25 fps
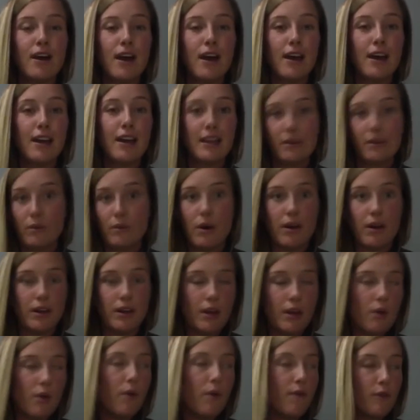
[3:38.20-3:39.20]

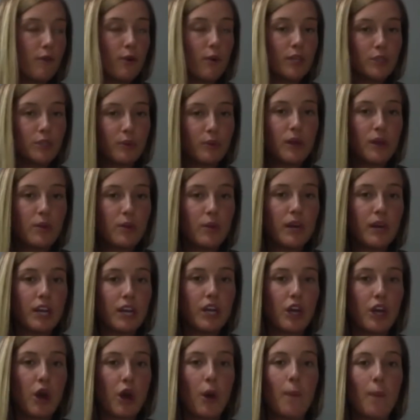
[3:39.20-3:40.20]
of course where he wanted to
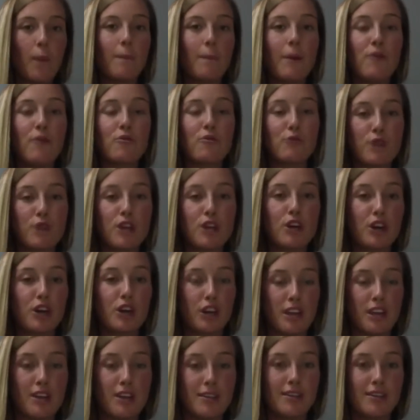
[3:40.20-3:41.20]
go, but free
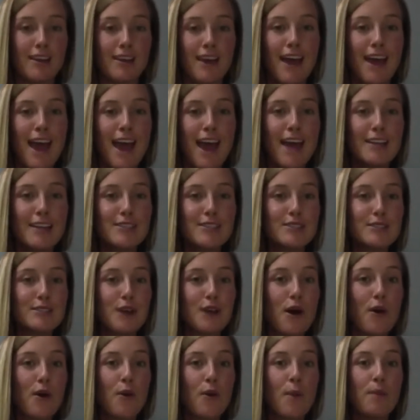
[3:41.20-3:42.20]
cookies. And
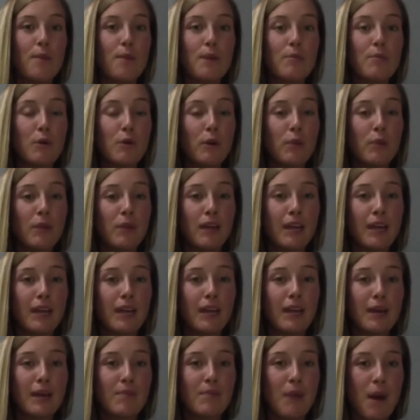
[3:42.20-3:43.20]
so people were picking
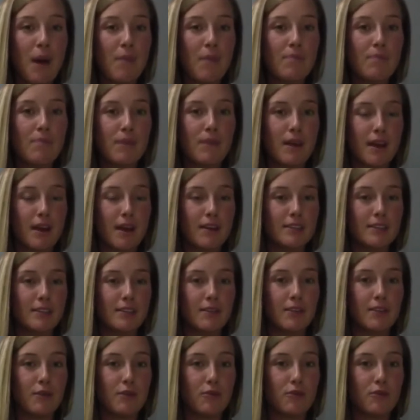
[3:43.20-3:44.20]
him up because of
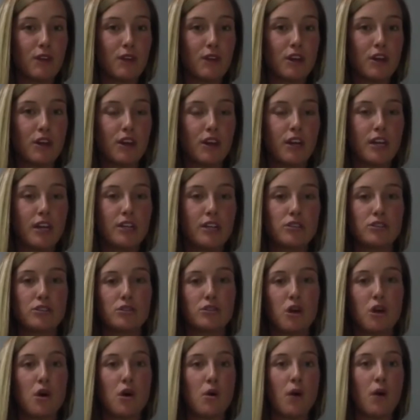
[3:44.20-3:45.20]
the free cookies.
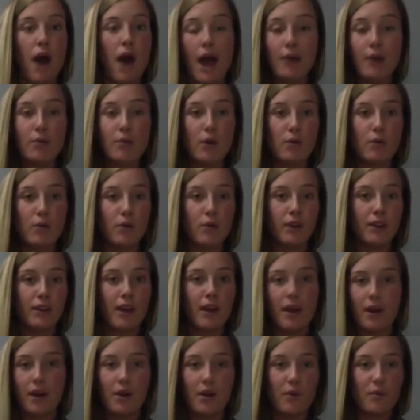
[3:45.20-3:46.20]
So I rode with,
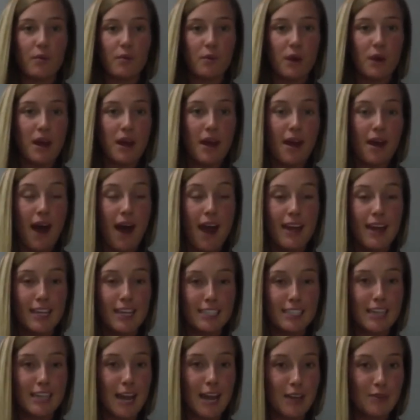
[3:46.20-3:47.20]
or when I
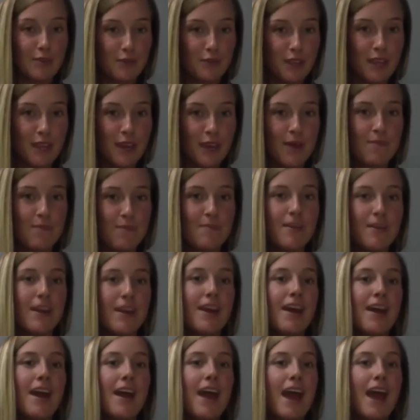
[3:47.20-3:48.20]
hitchhiked with him
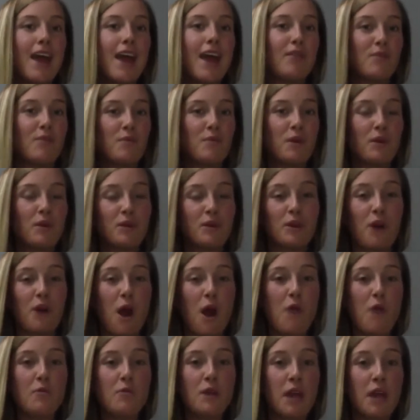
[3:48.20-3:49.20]
and when we were in the
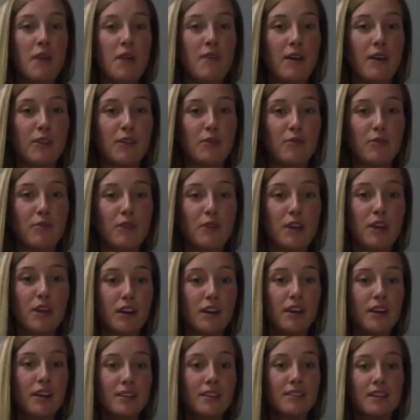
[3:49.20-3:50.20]
car, we gave out the free
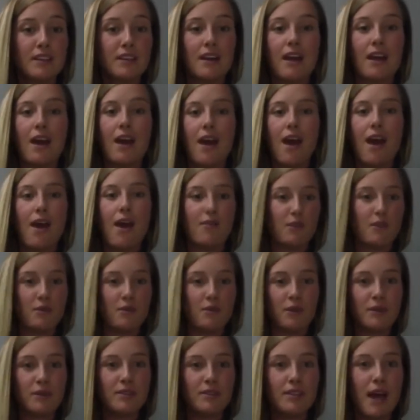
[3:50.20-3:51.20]
cookies and everyone
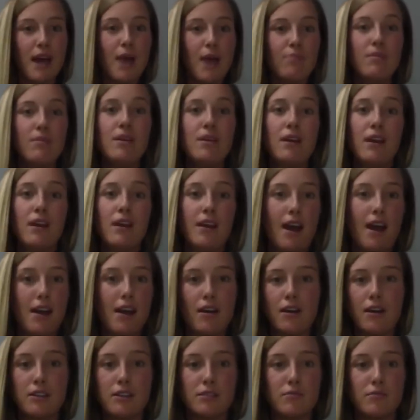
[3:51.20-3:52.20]
was happy and I
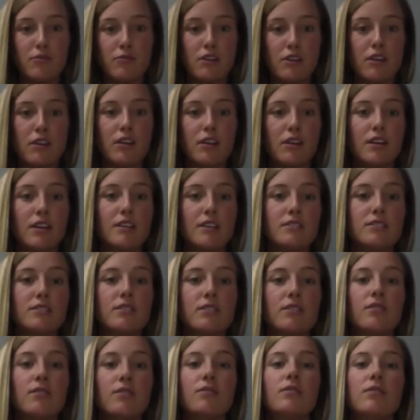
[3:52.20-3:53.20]
got some free cookies
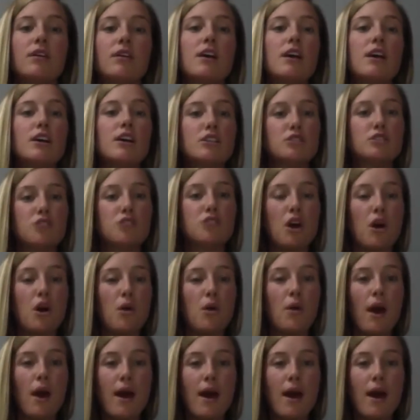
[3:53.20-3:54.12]
too. So